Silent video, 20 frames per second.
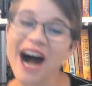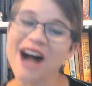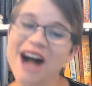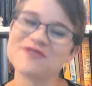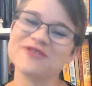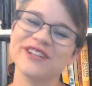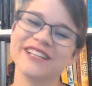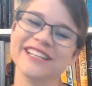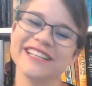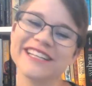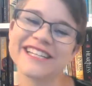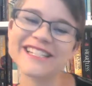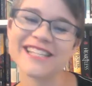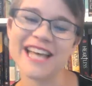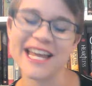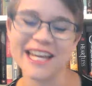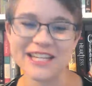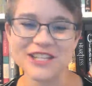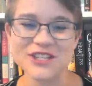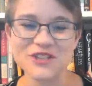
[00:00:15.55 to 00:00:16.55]
I'm really
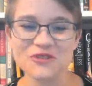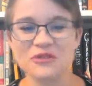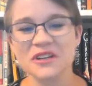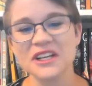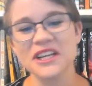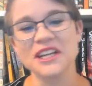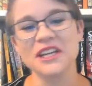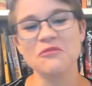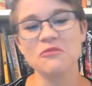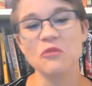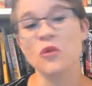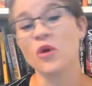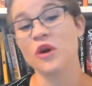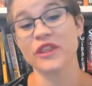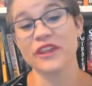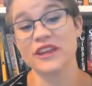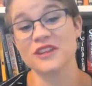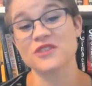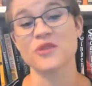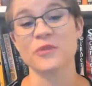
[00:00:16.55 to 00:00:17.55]
excited to read more
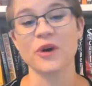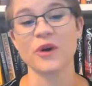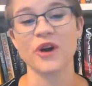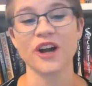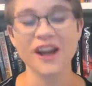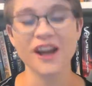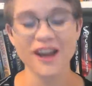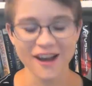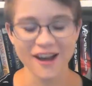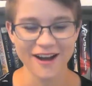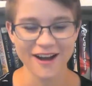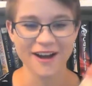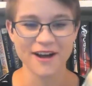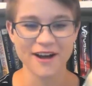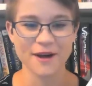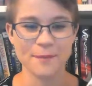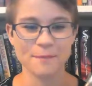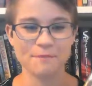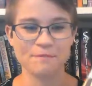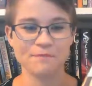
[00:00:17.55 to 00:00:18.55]
things from her.
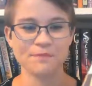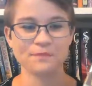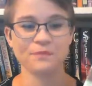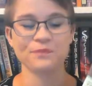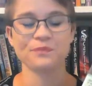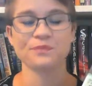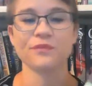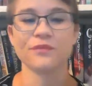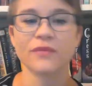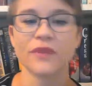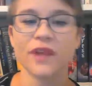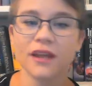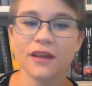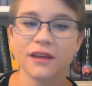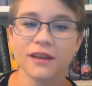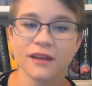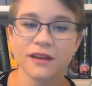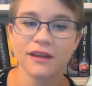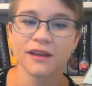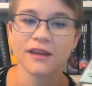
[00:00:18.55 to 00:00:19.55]
Um,
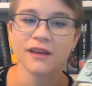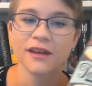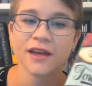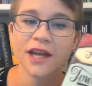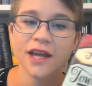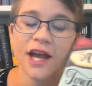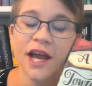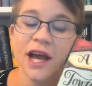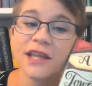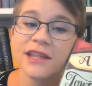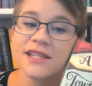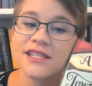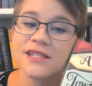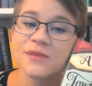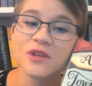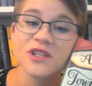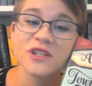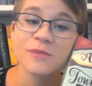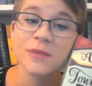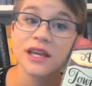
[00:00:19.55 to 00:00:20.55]
this
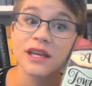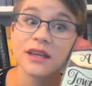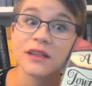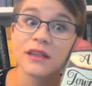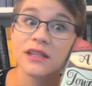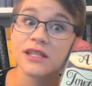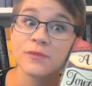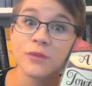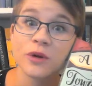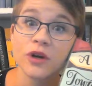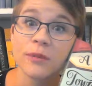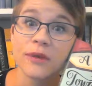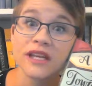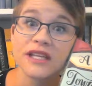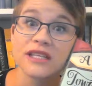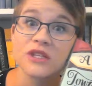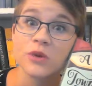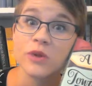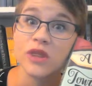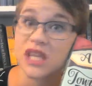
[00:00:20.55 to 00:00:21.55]
book's make this book
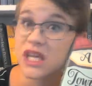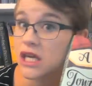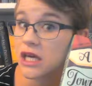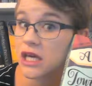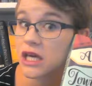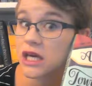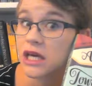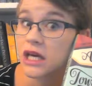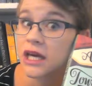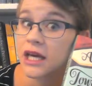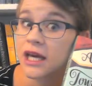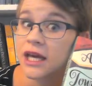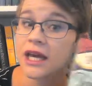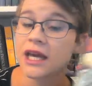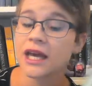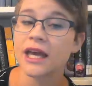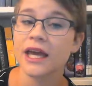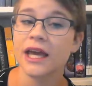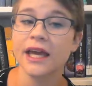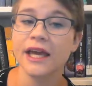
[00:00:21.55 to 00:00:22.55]
makes you think.
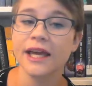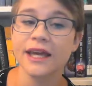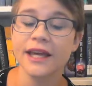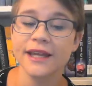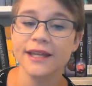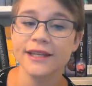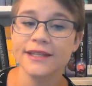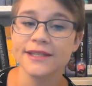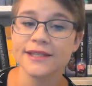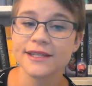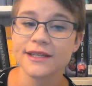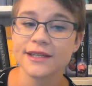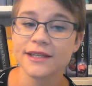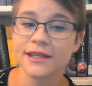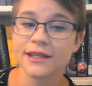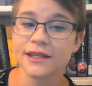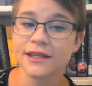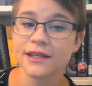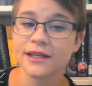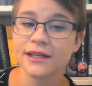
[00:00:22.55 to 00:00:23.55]
It
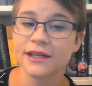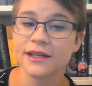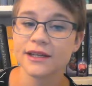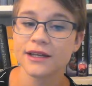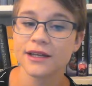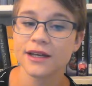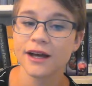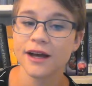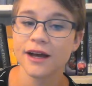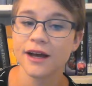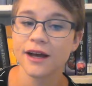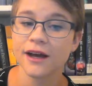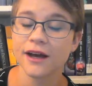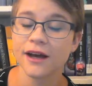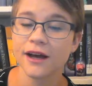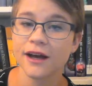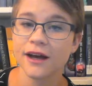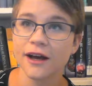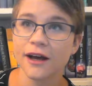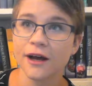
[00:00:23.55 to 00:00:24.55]

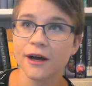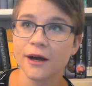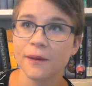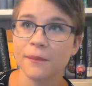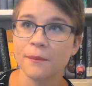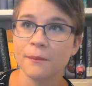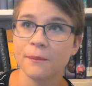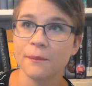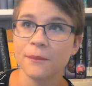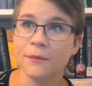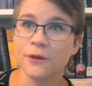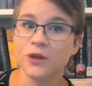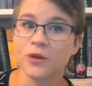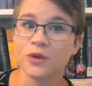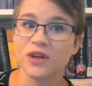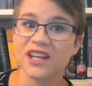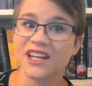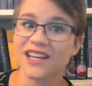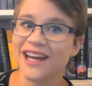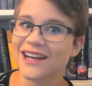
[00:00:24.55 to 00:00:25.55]
um, you
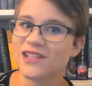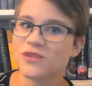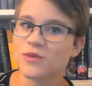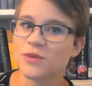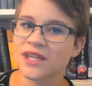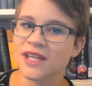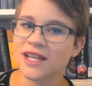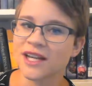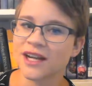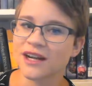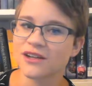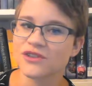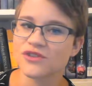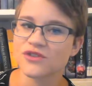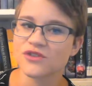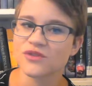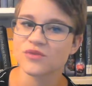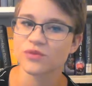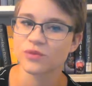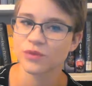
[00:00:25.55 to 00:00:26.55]
connect with the
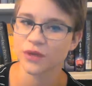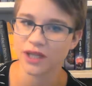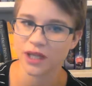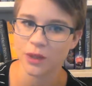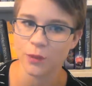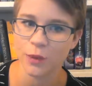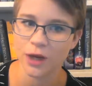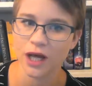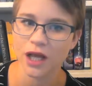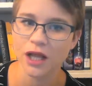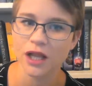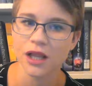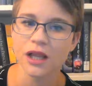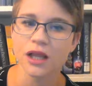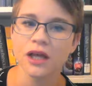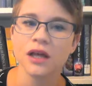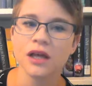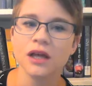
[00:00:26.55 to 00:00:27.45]
characters really well.